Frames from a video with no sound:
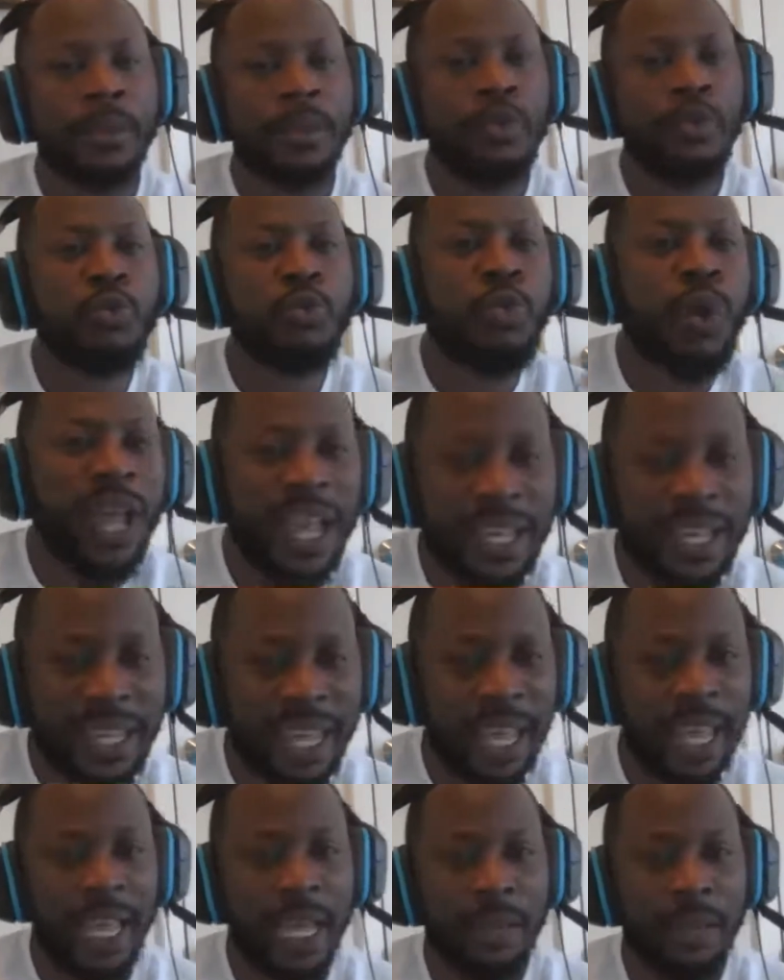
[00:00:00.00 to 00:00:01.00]
you win
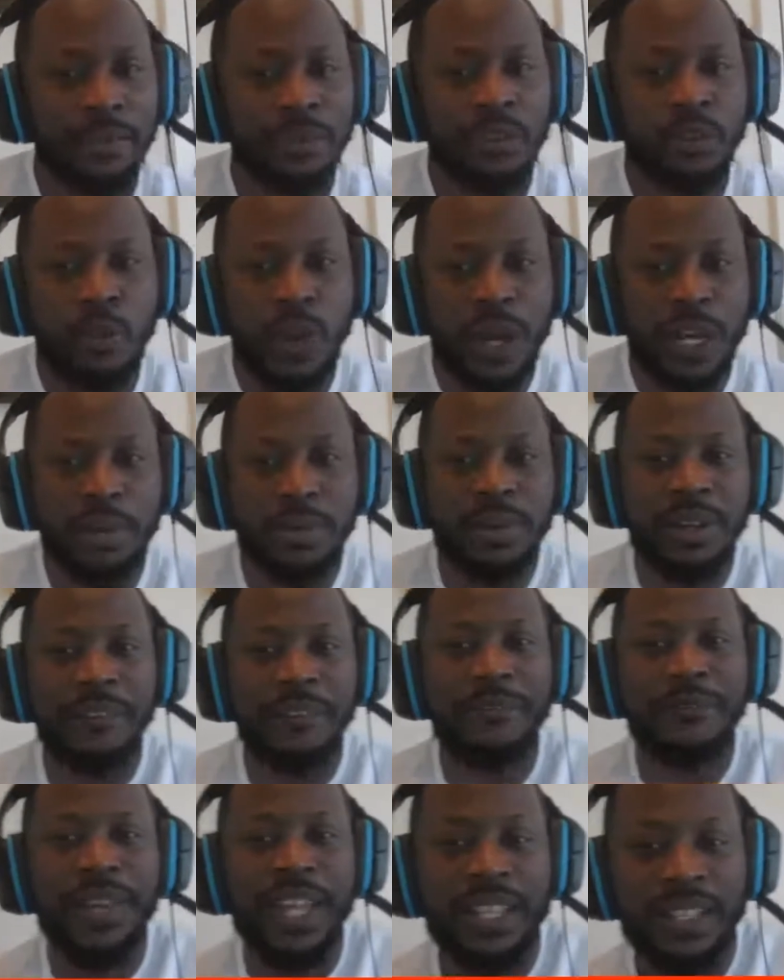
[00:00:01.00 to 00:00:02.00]
games, you win them
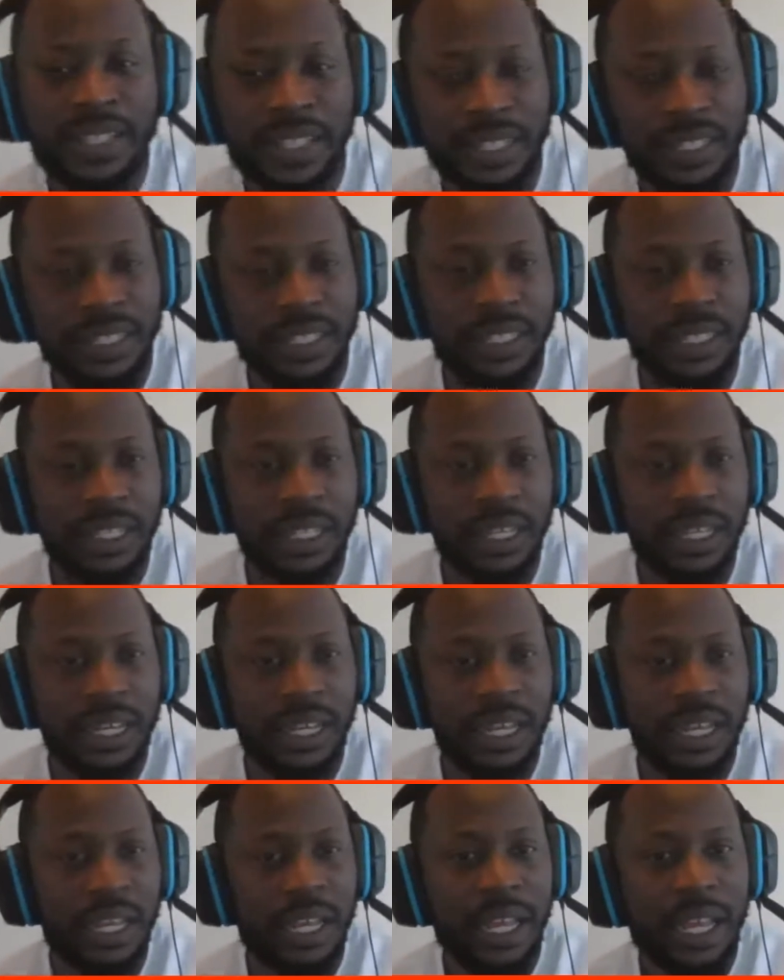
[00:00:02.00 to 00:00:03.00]
convincingly,
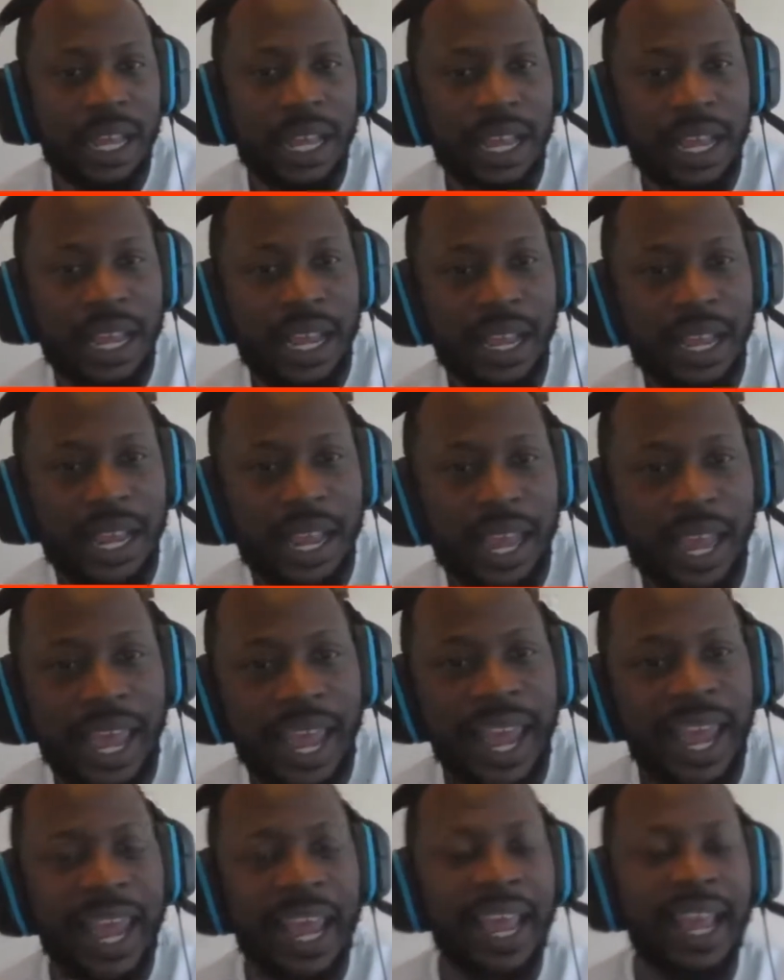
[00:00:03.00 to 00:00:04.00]

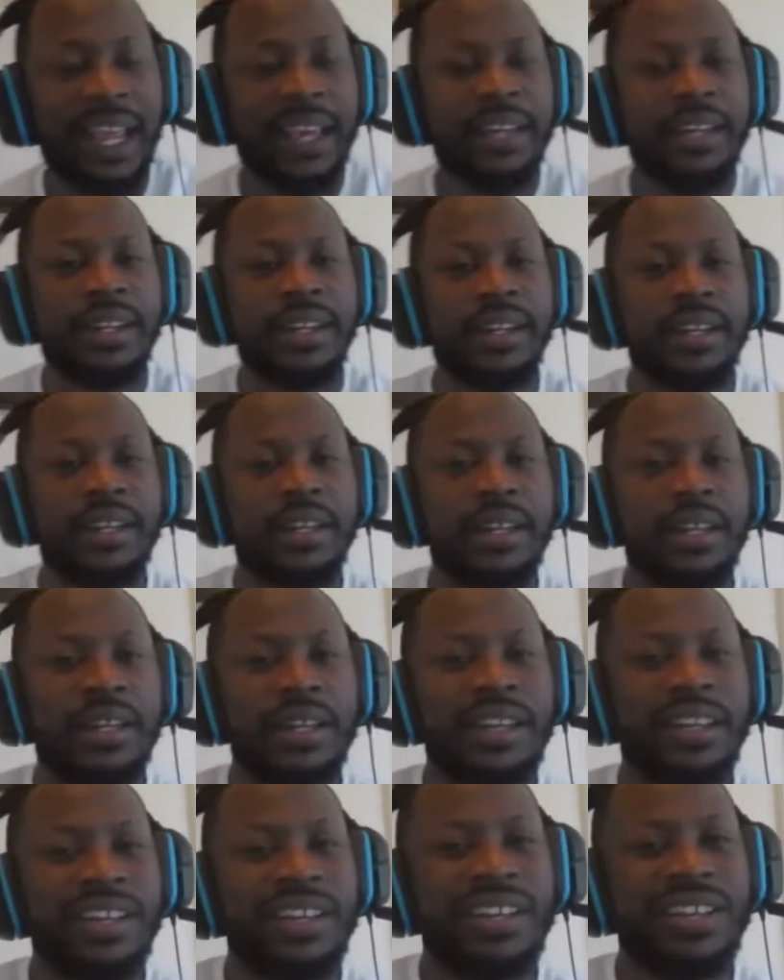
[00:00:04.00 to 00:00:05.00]
and
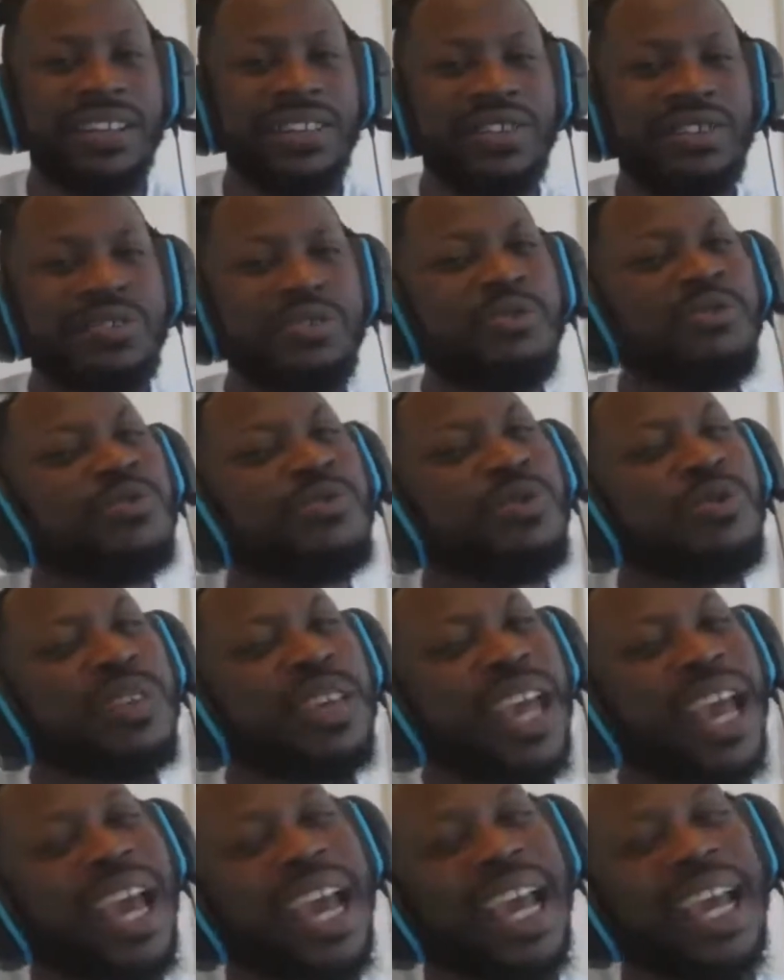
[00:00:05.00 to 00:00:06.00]
you
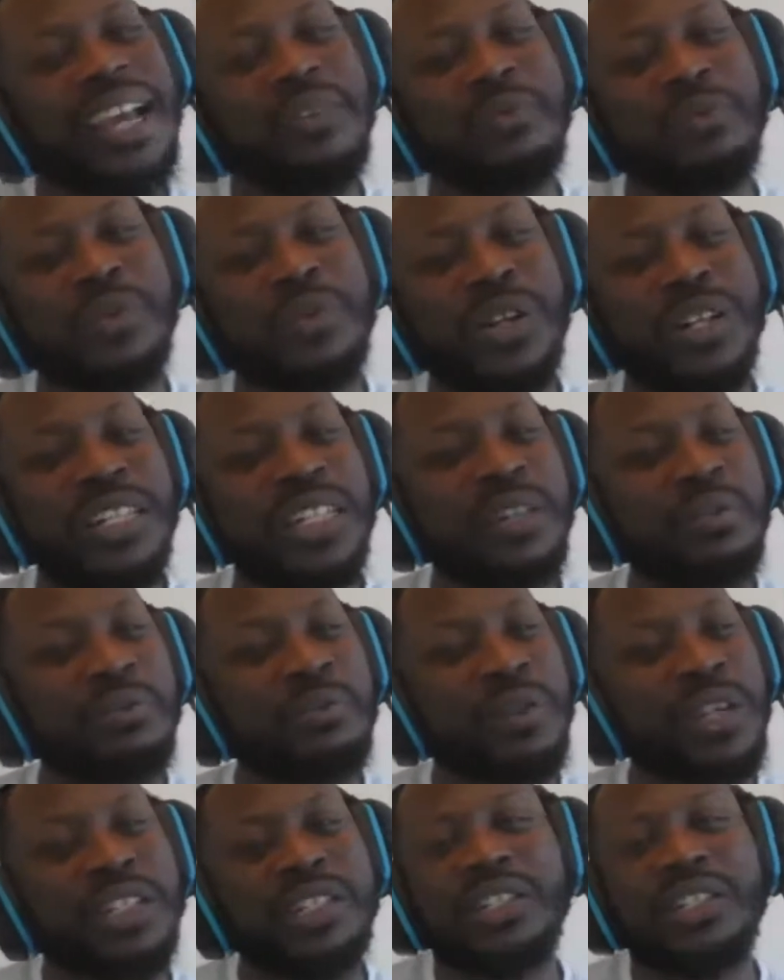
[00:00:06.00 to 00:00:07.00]
can't really
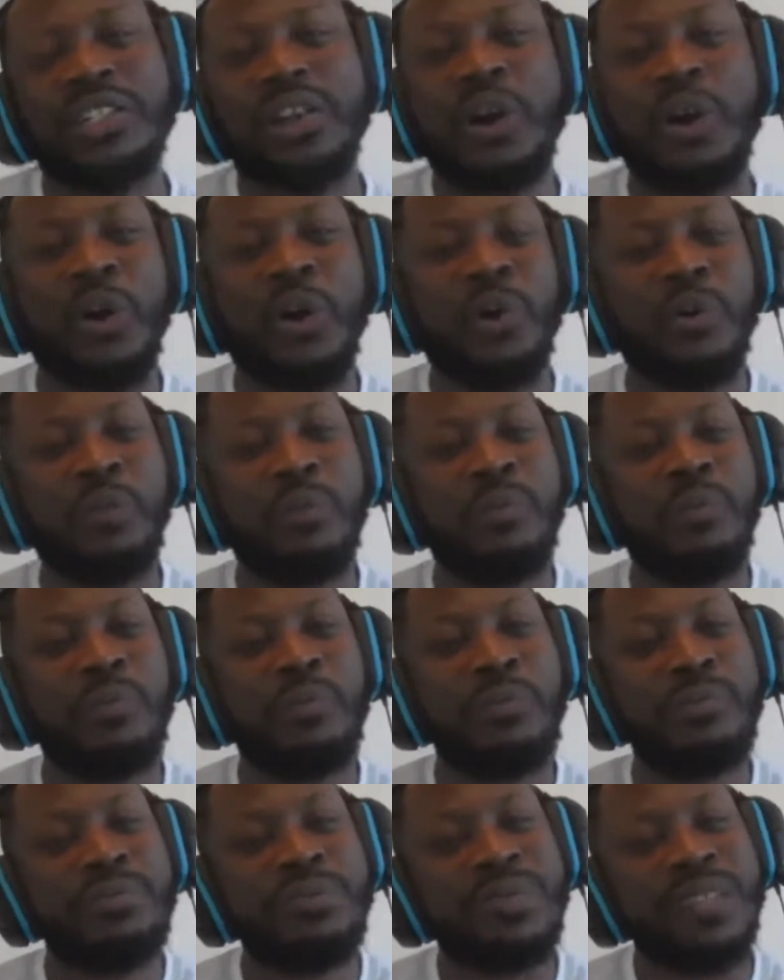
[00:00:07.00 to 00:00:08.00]
reach your
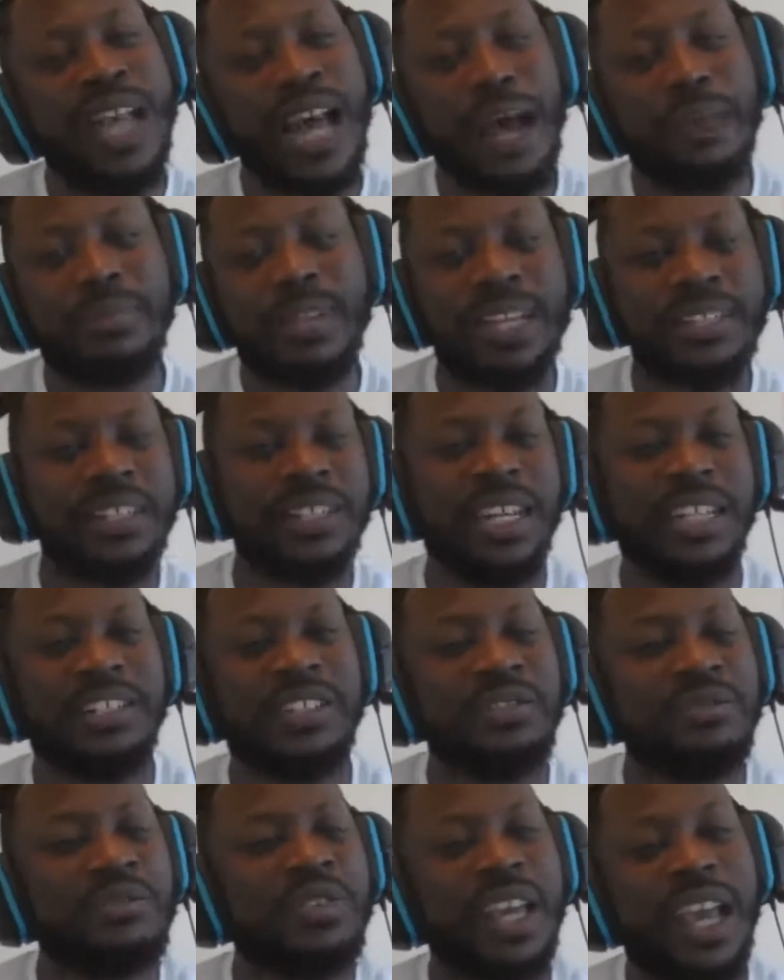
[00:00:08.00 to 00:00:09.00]
top
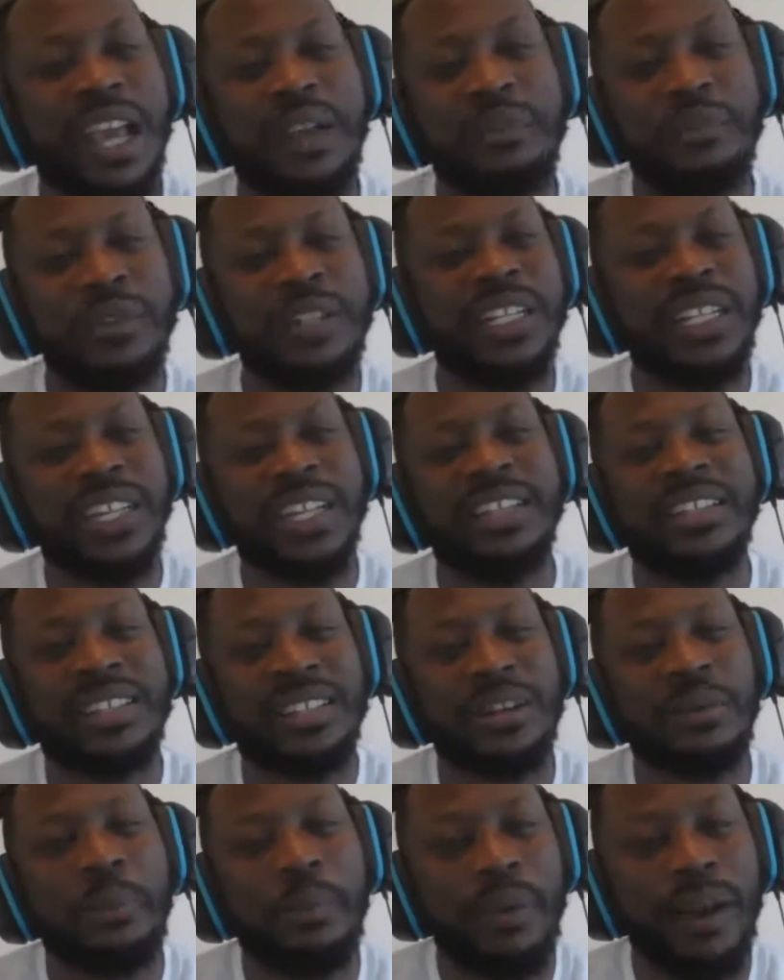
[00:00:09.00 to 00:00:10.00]
destination. You can't really get to
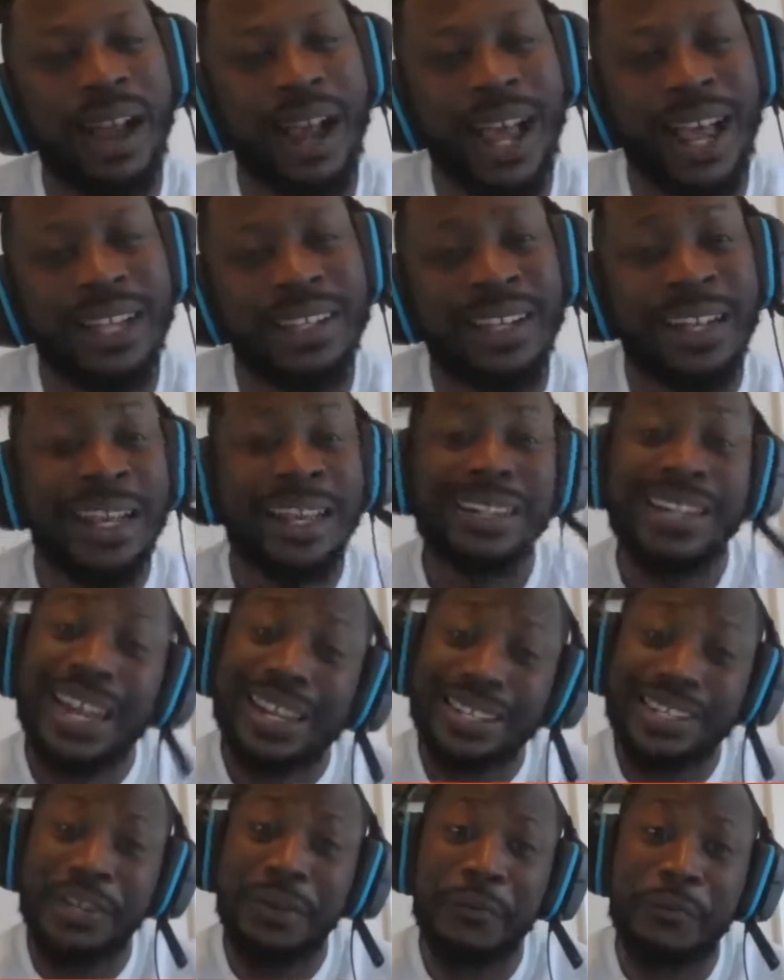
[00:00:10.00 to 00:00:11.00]
the prize.
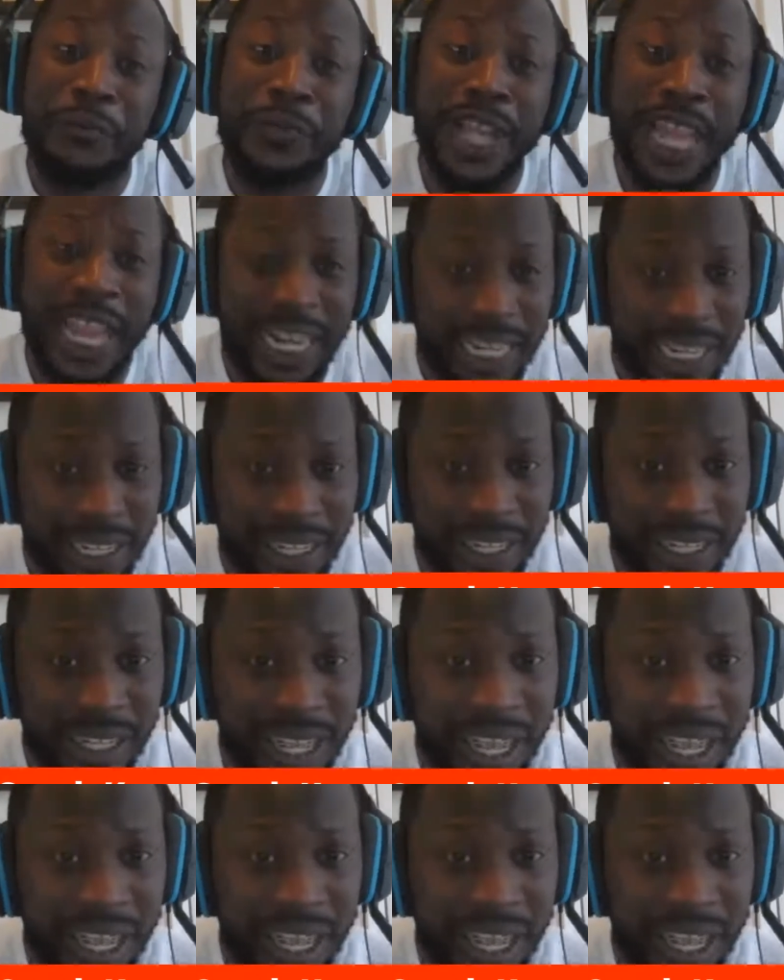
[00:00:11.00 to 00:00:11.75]
That's deflating.